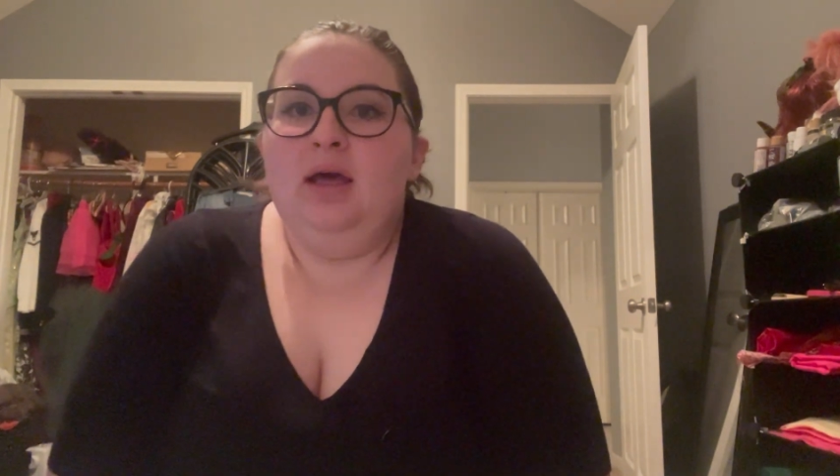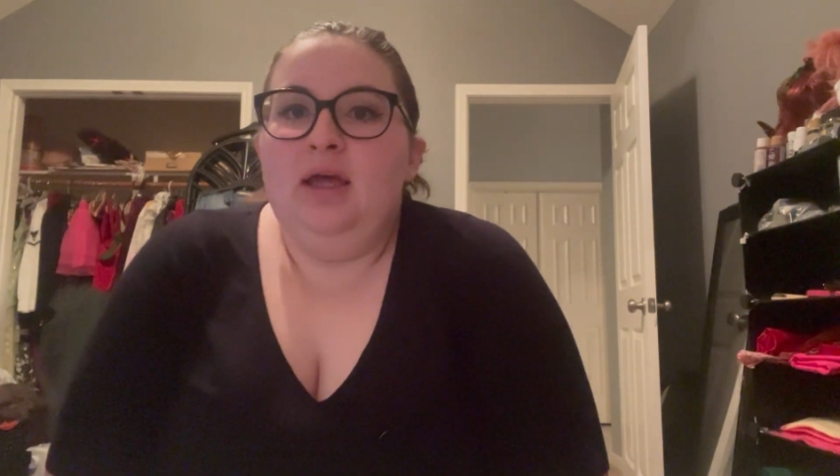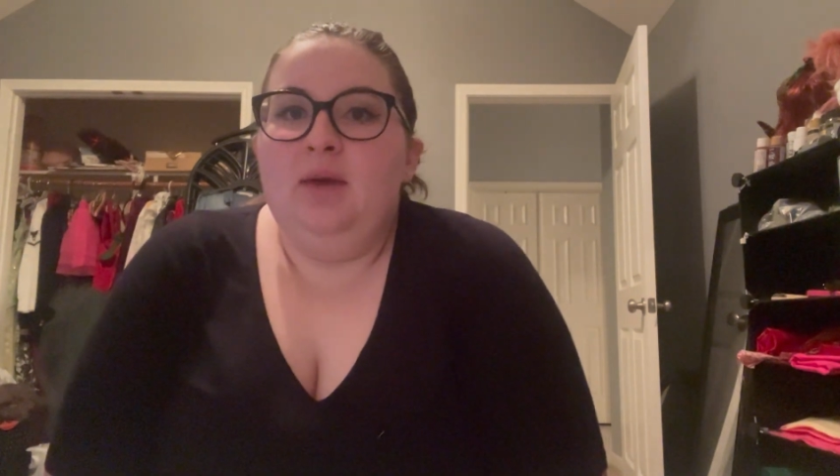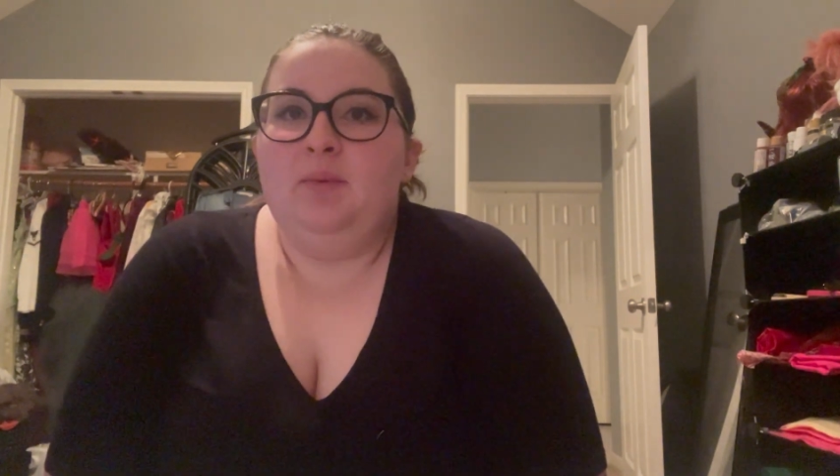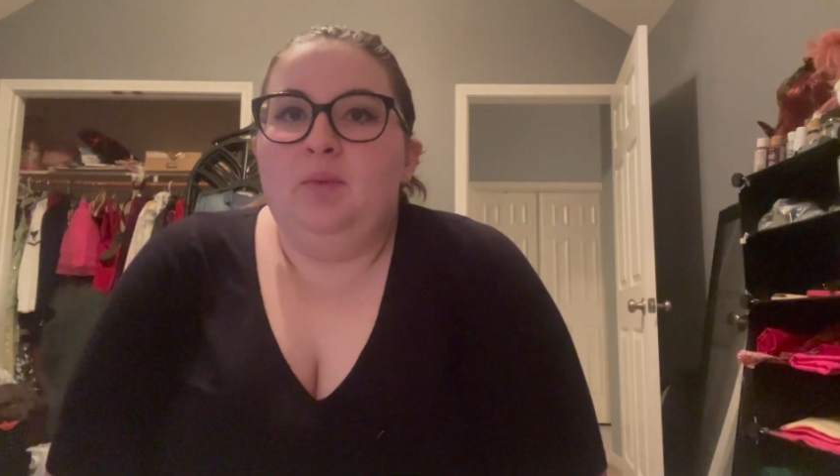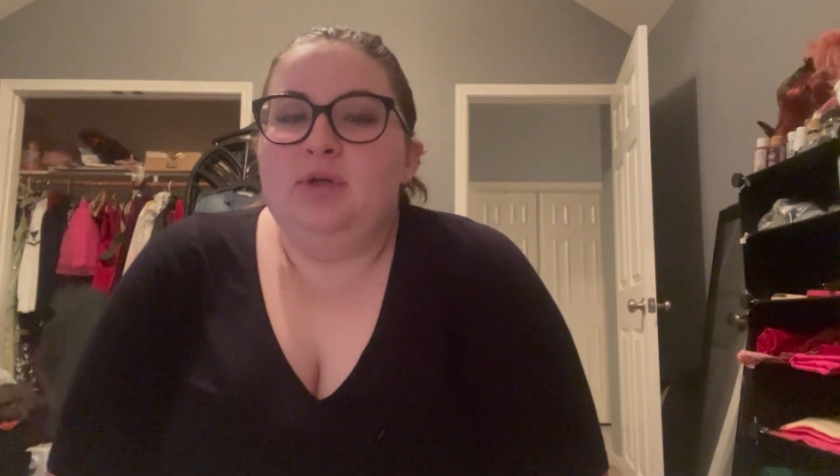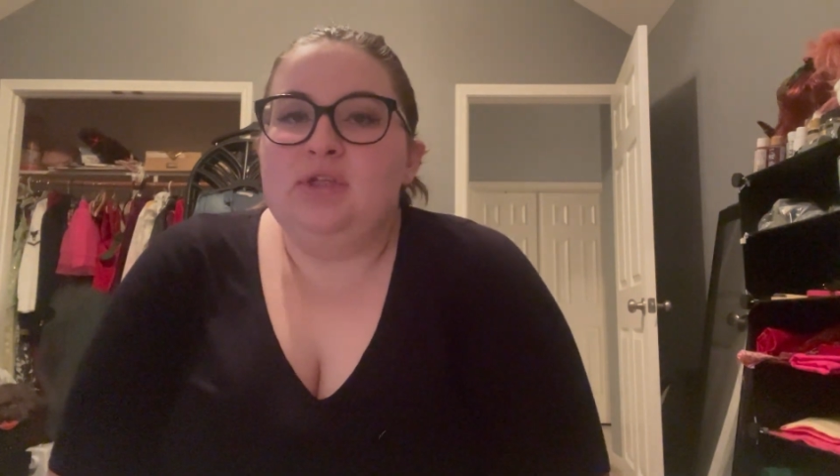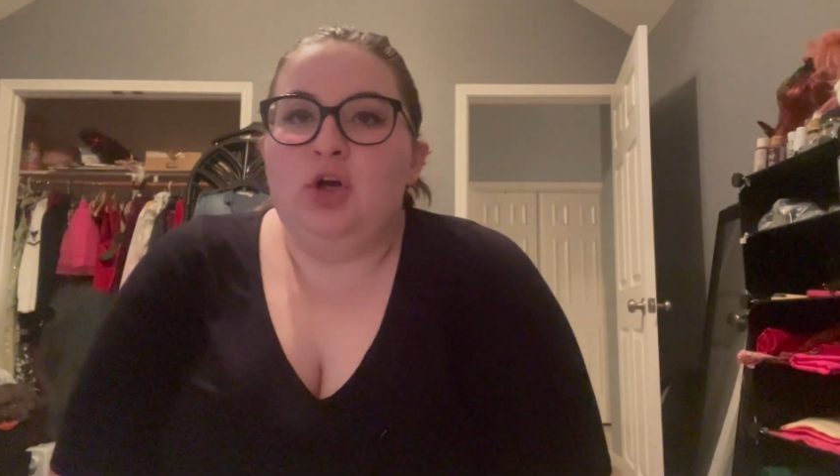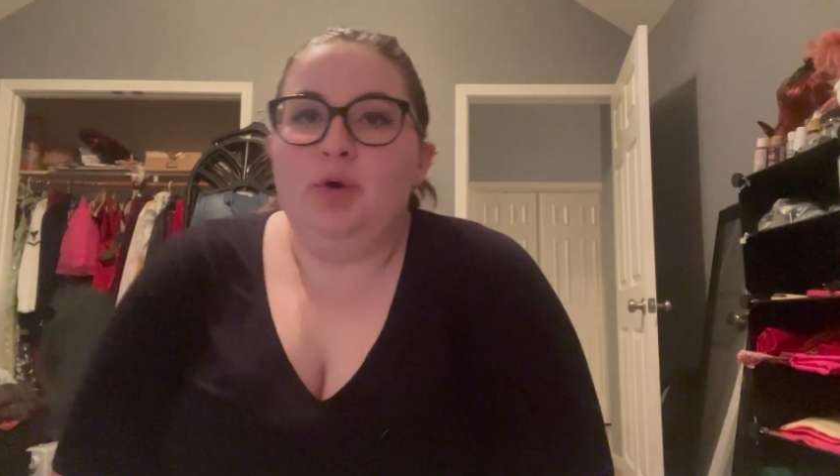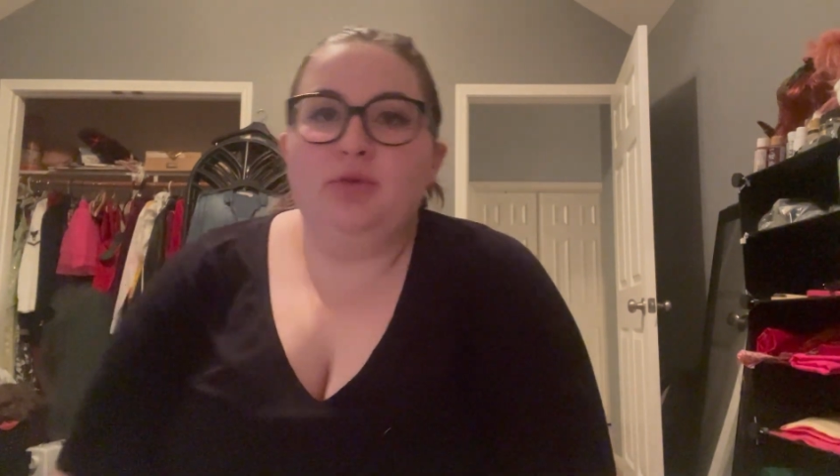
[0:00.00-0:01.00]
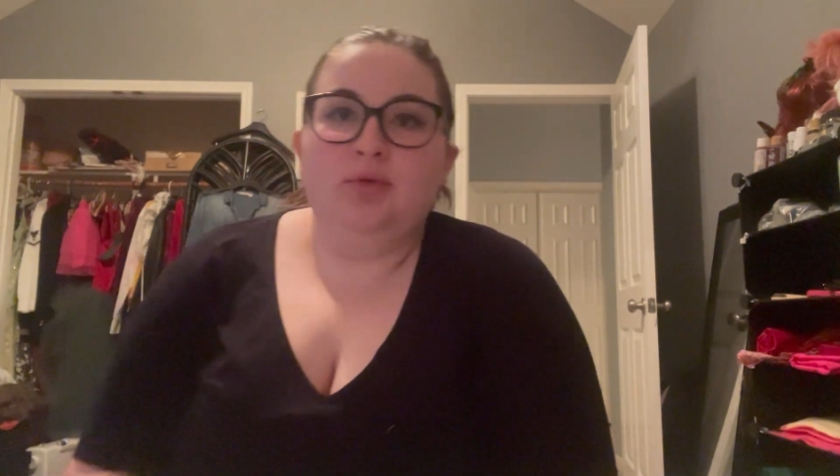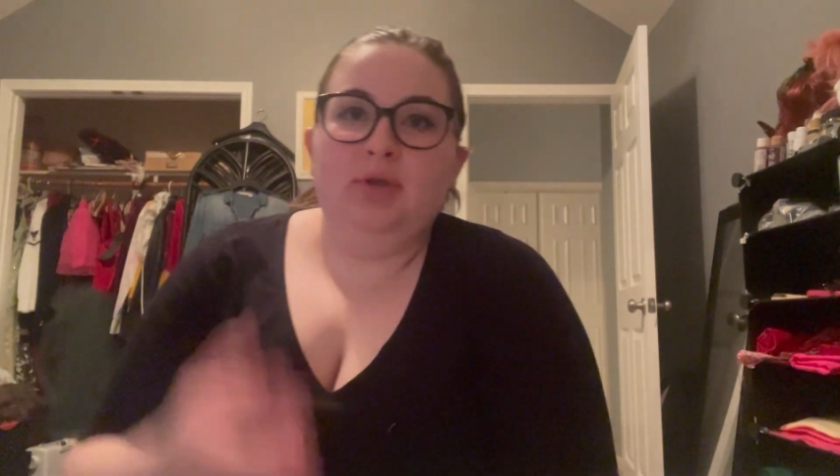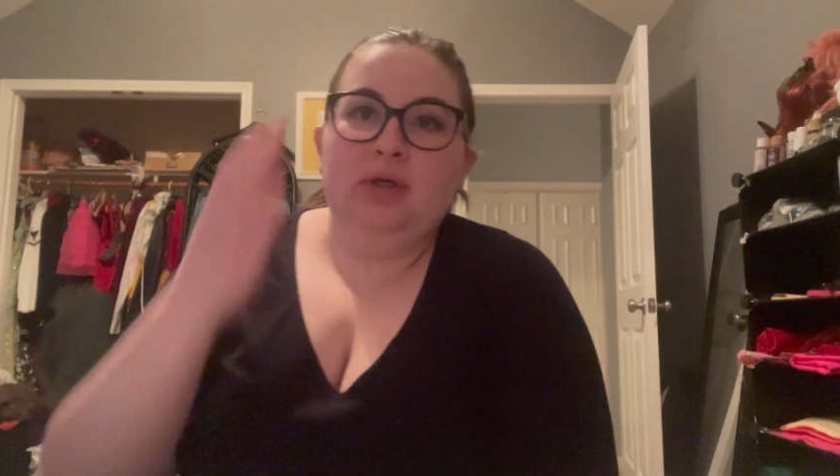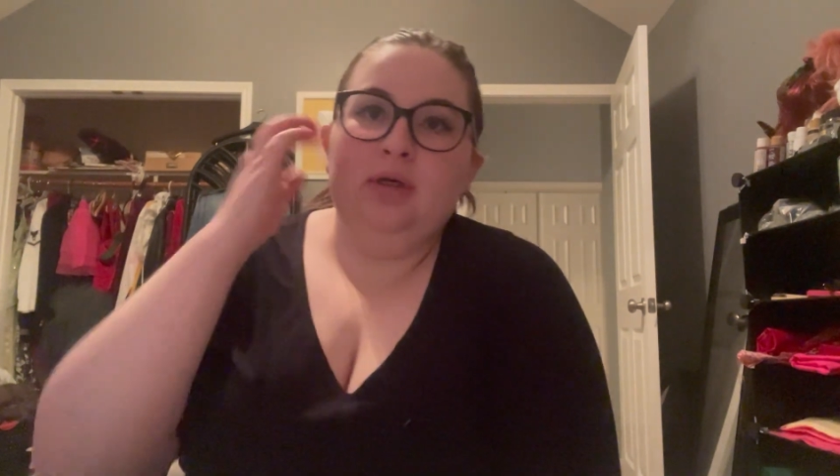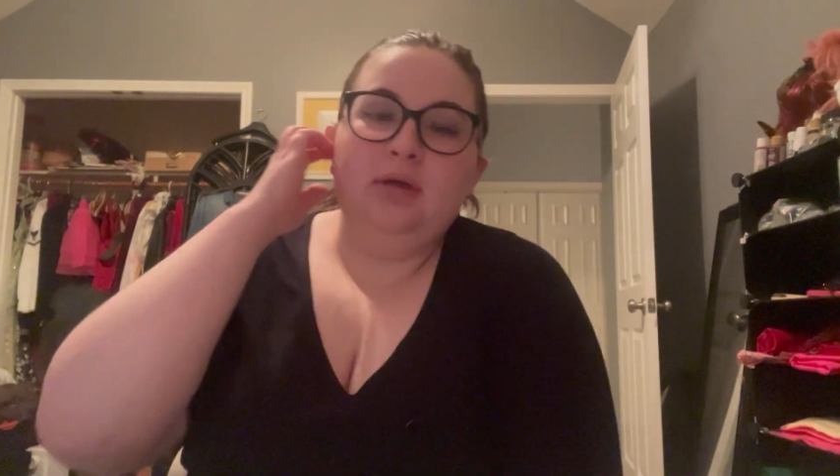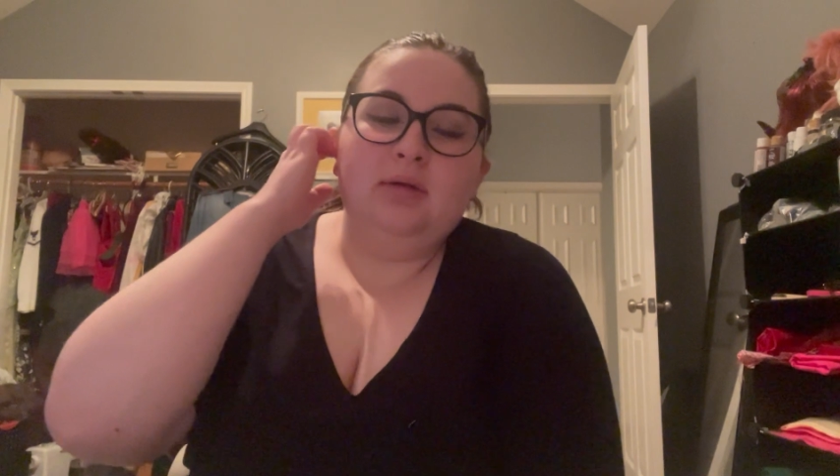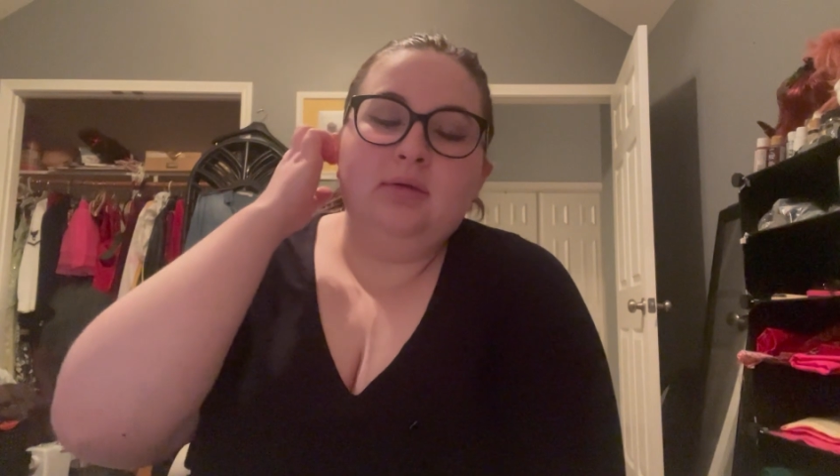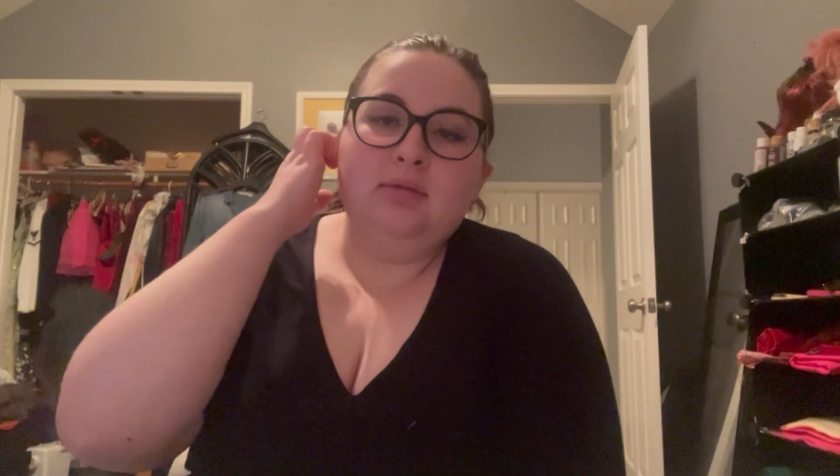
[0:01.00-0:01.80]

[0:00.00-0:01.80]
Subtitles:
it wasn't going through the